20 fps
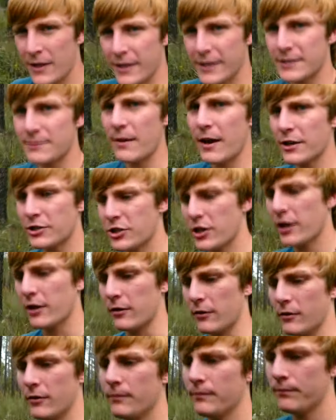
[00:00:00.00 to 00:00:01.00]
It's my
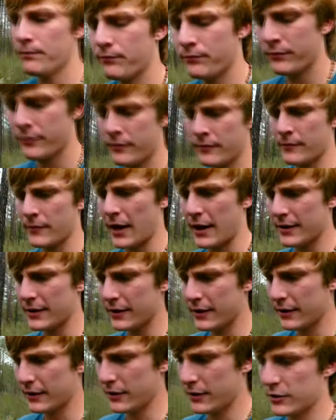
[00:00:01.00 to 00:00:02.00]
channel. I
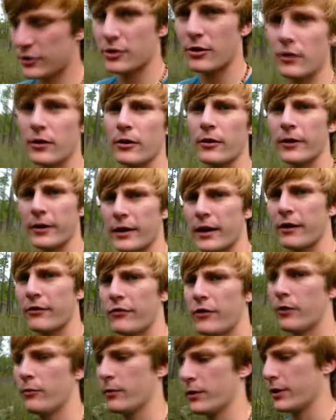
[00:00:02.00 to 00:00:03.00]
think I need to start learning to have
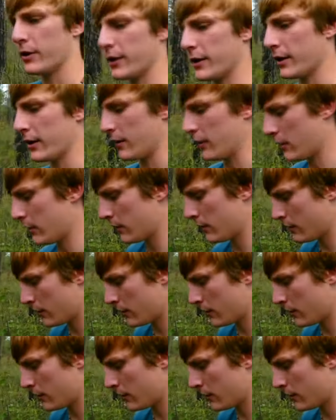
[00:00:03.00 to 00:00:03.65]
fun with it again.